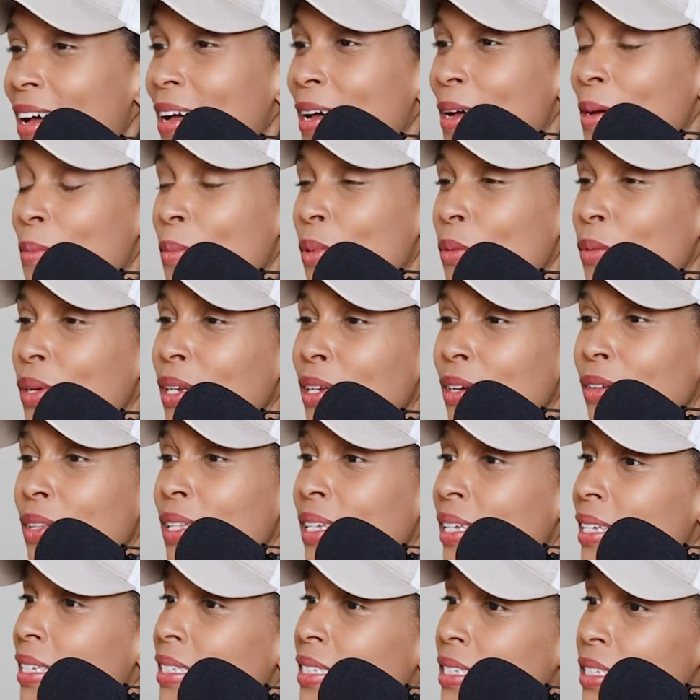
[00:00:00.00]
But we know the
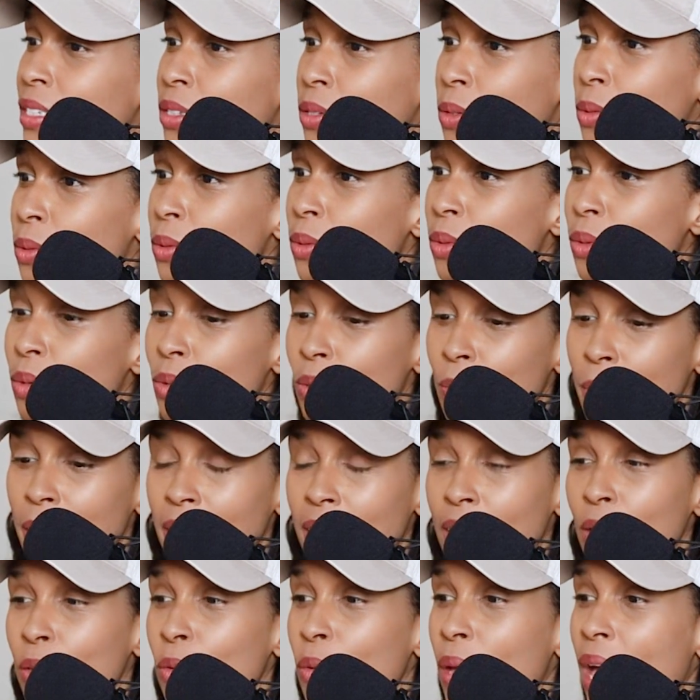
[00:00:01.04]
kids at school,
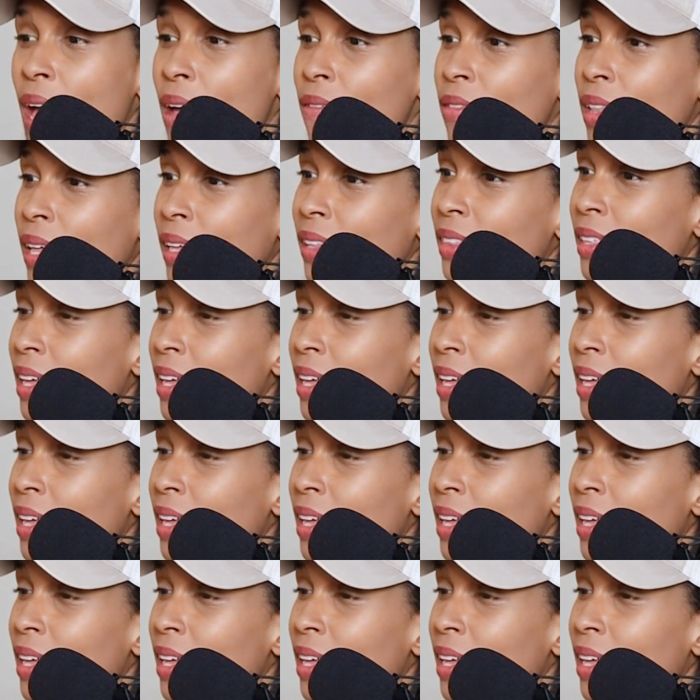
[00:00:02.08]
man, who have like